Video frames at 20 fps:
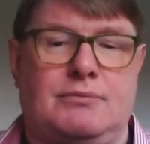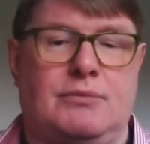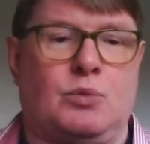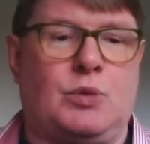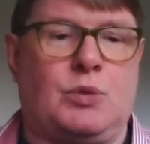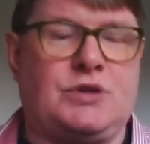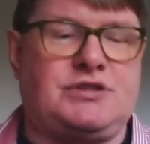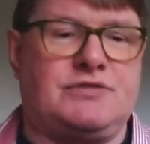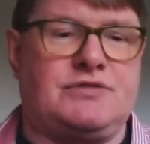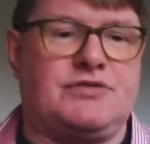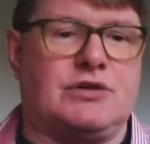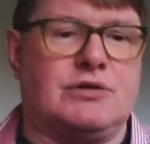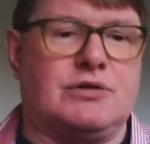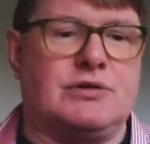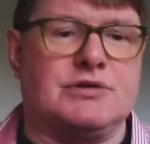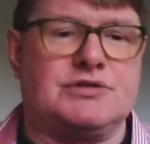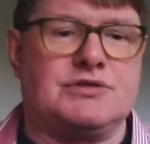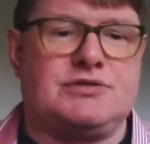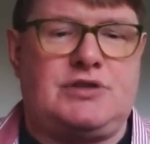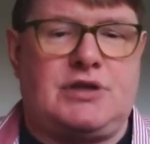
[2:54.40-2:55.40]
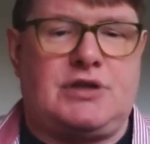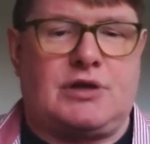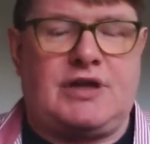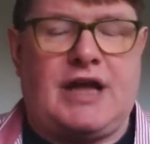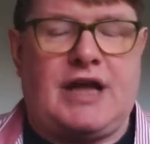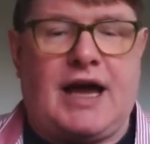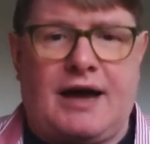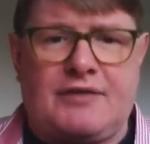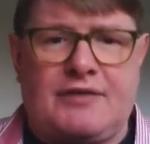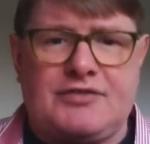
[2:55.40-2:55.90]
which, of course, you
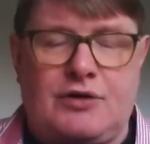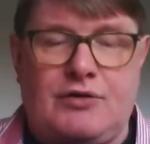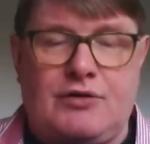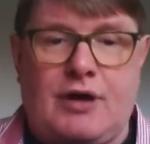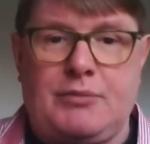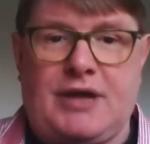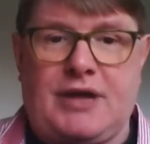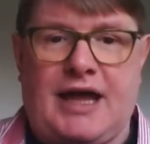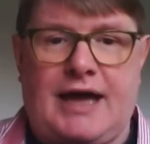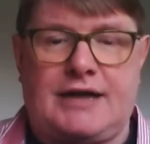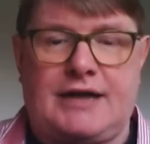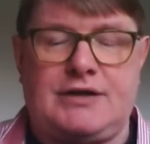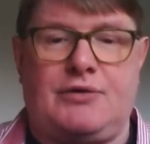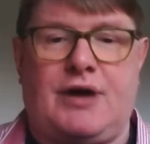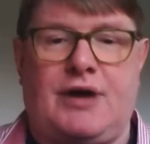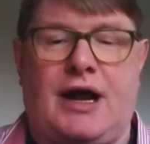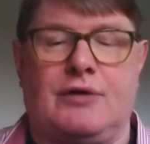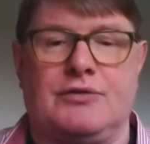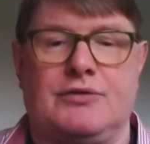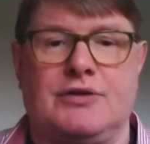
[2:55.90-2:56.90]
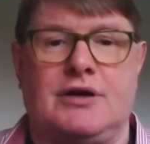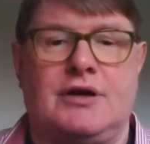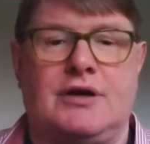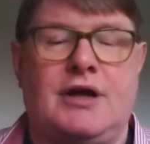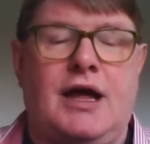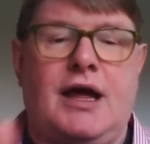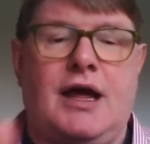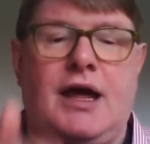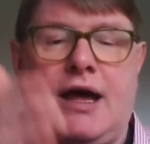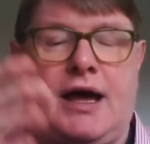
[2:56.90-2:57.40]
have to wrap your head around that
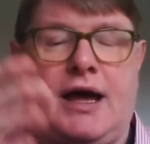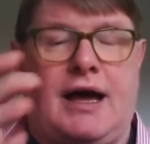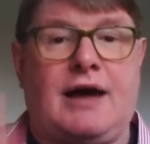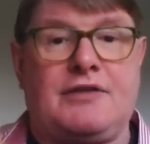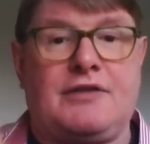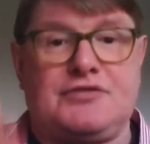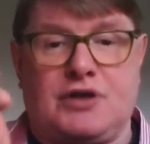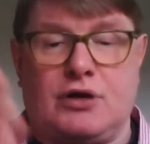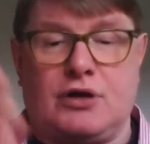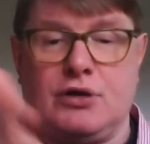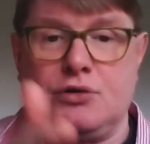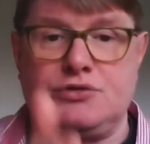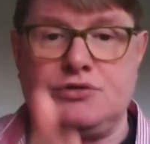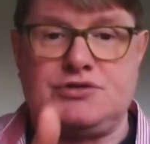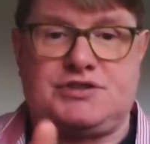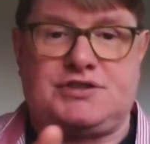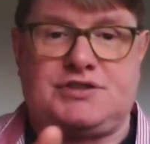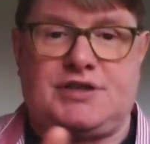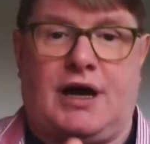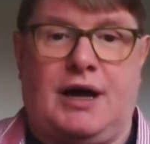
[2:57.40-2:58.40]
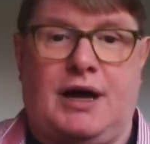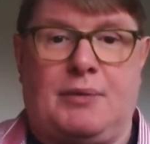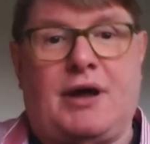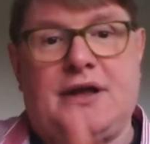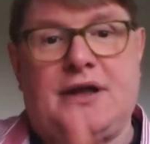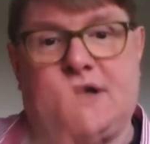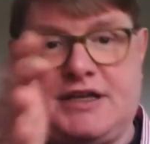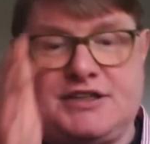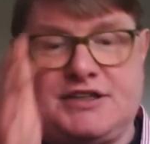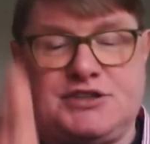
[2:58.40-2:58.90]
after lunchtime,
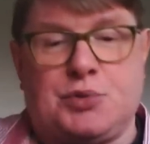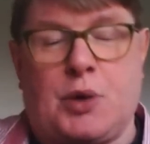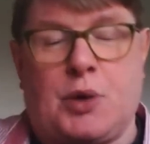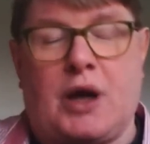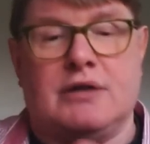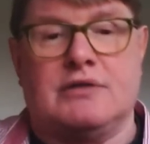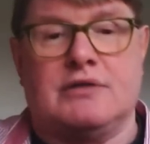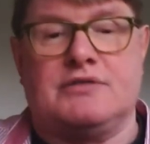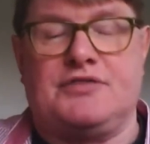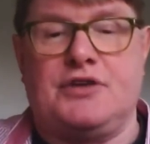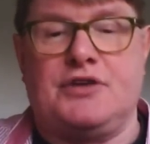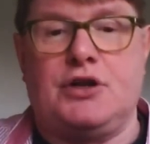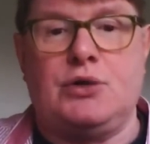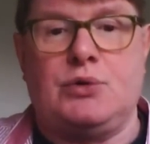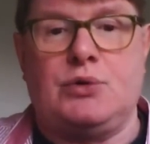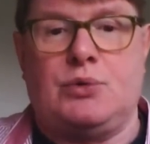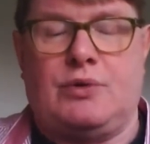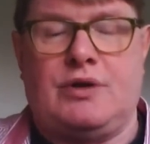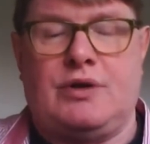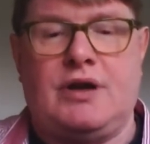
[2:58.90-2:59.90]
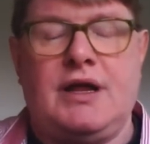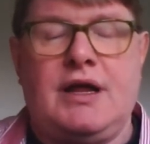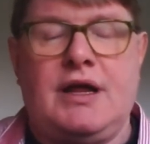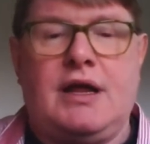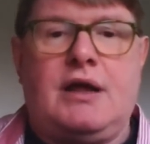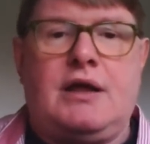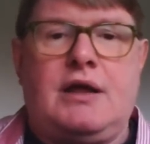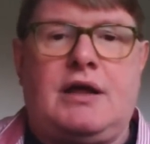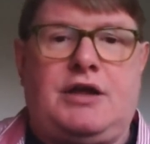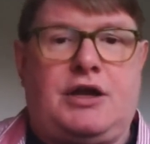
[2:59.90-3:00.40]
i.e. 12 noon,
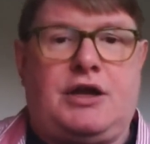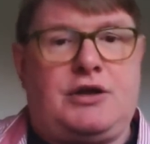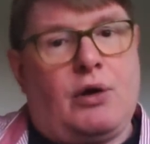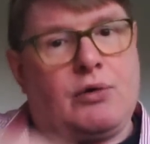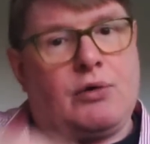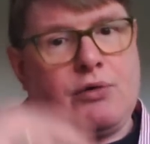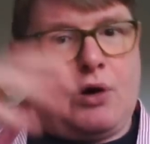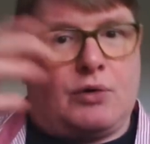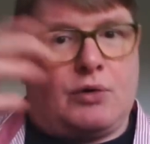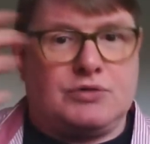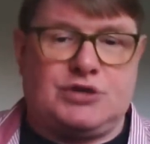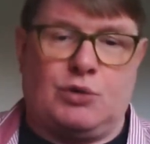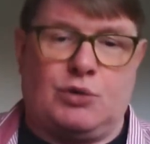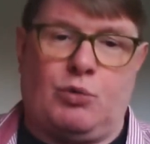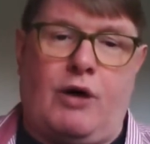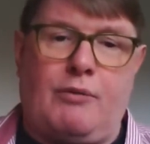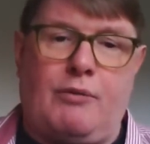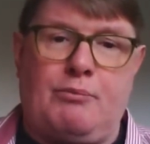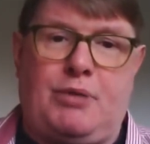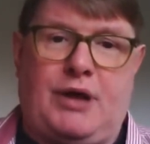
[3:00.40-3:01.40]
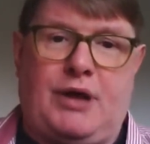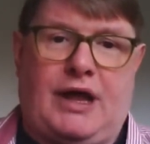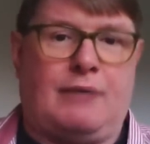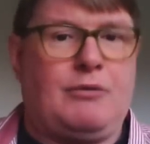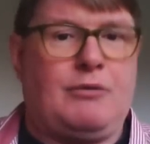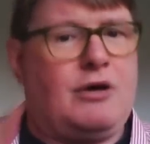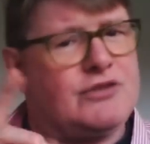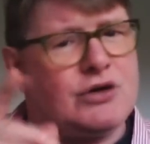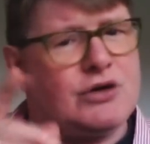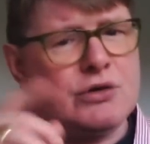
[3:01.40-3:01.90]
you don't go to 1
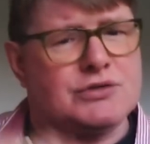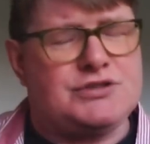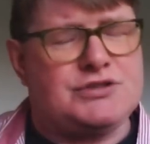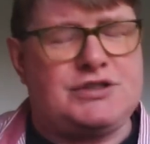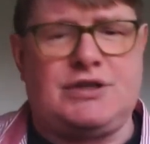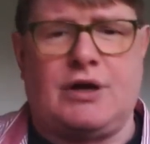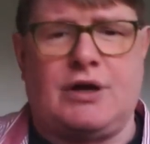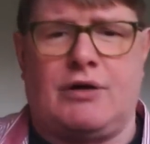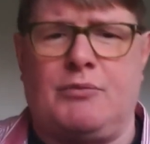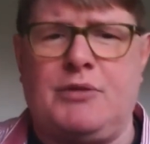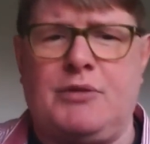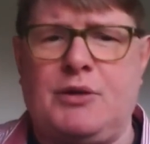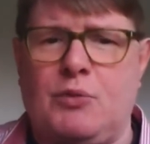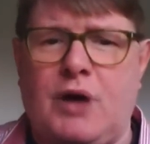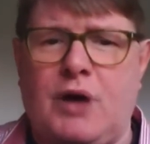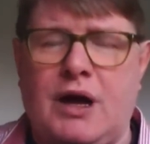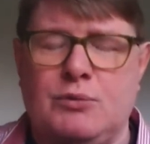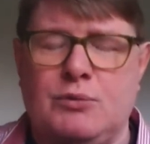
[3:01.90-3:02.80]
PM. Of course you don't. I mean, why